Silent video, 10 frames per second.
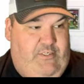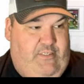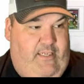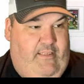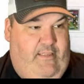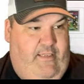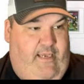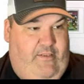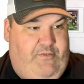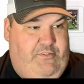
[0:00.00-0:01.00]
just like the
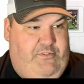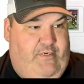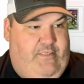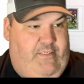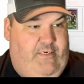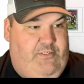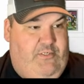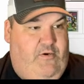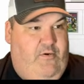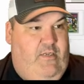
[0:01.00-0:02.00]
Alice's dress there.
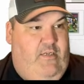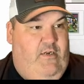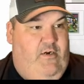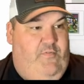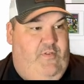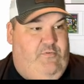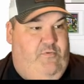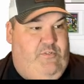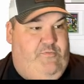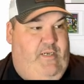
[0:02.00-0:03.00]
So this
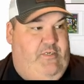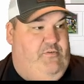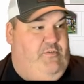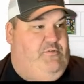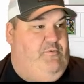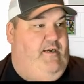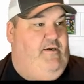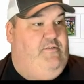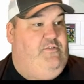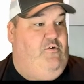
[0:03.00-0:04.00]
one was special. It's
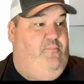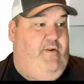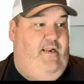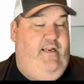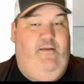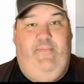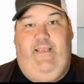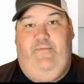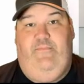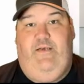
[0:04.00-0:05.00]
rare. So, but I ended up
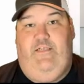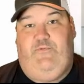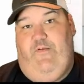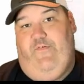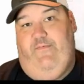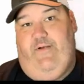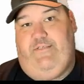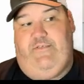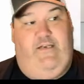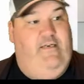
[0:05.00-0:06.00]
making uh, 25
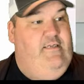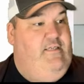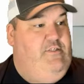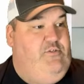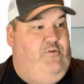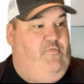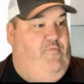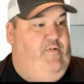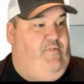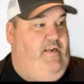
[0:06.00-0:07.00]
bucks on it. Sold for
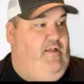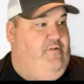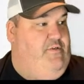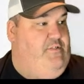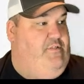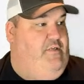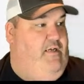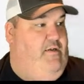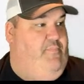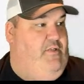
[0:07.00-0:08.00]
$50
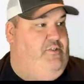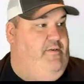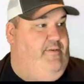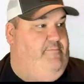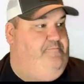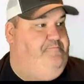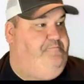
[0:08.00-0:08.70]
uh, plus shipping.